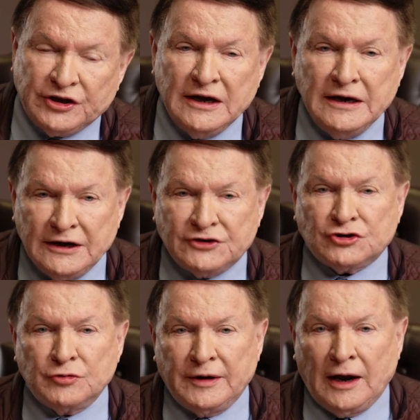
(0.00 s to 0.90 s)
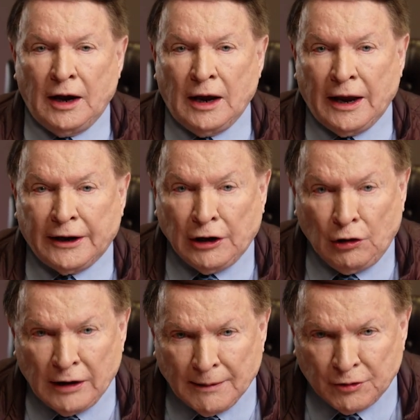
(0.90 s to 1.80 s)
there needs to be a
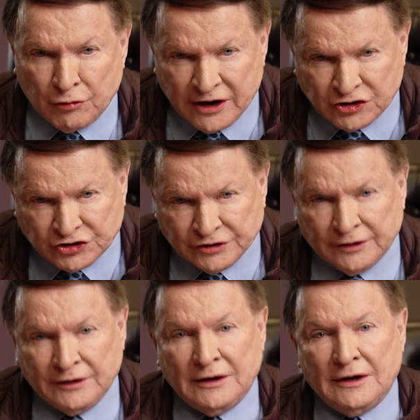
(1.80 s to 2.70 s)
collaboration